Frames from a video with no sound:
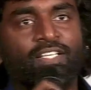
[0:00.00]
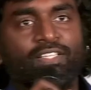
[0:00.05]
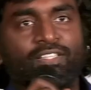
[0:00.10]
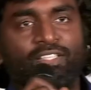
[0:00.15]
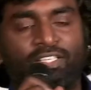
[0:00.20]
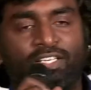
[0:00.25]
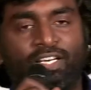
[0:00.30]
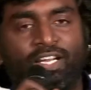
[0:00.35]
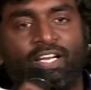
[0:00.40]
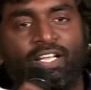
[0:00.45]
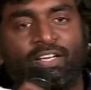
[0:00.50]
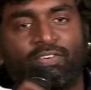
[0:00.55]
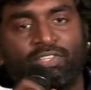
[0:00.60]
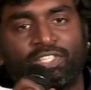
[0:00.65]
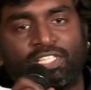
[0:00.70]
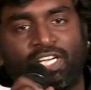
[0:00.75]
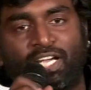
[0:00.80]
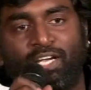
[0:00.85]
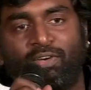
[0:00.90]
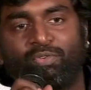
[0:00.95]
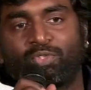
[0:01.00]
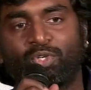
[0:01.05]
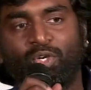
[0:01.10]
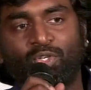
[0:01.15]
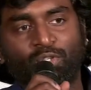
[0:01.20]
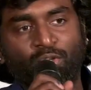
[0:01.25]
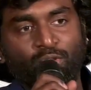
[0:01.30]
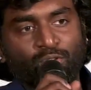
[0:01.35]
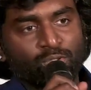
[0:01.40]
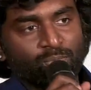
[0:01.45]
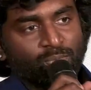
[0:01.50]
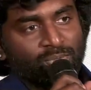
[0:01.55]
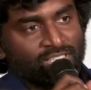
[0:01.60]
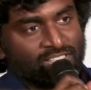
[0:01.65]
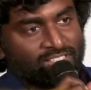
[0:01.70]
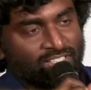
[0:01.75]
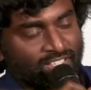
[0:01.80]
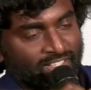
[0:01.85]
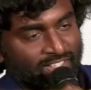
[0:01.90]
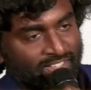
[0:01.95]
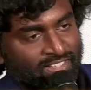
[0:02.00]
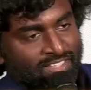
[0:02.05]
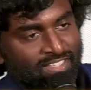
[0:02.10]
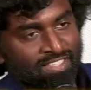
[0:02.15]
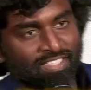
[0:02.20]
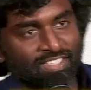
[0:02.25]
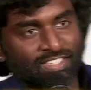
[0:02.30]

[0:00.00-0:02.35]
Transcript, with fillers: the trailer which I have shot also been screened,